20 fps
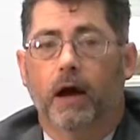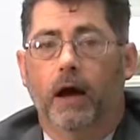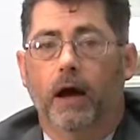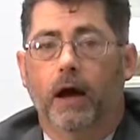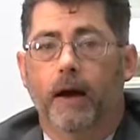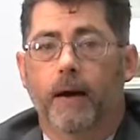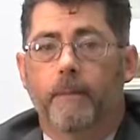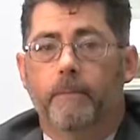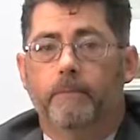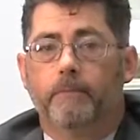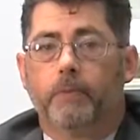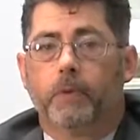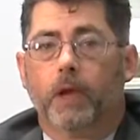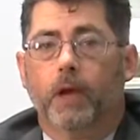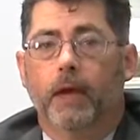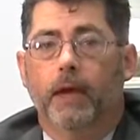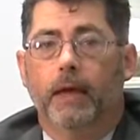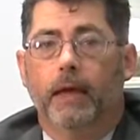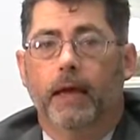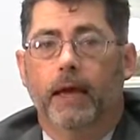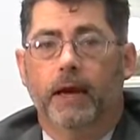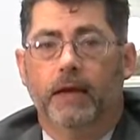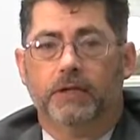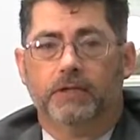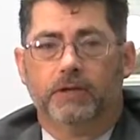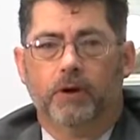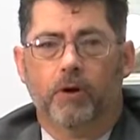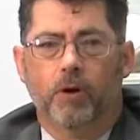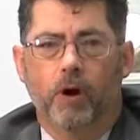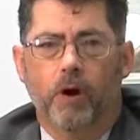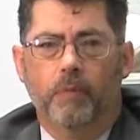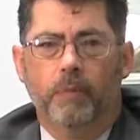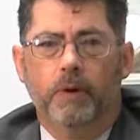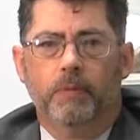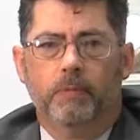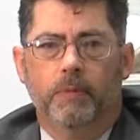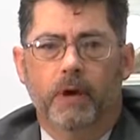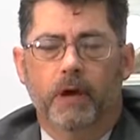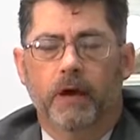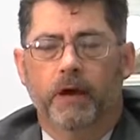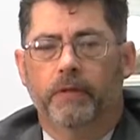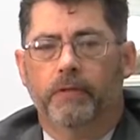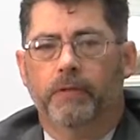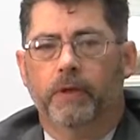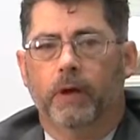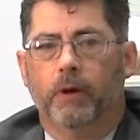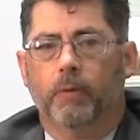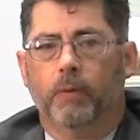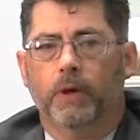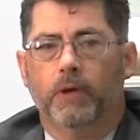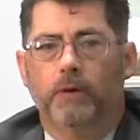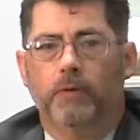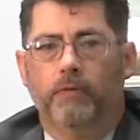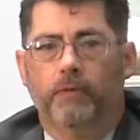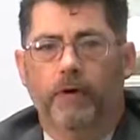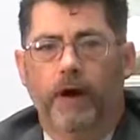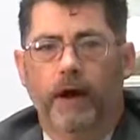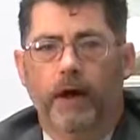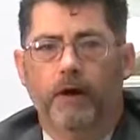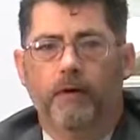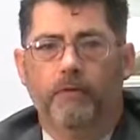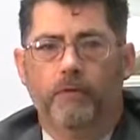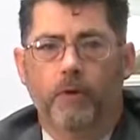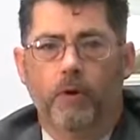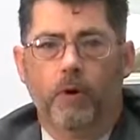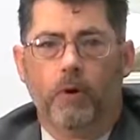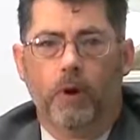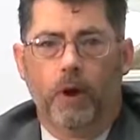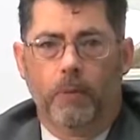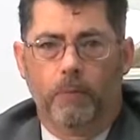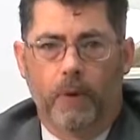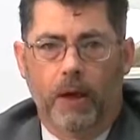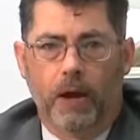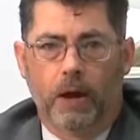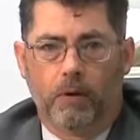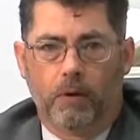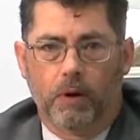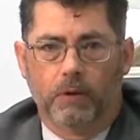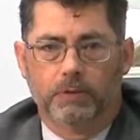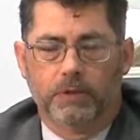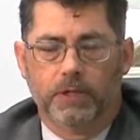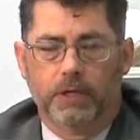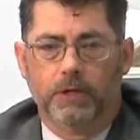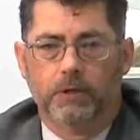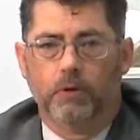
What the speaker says: And it's an urban myth that when you file for a bankruptcy,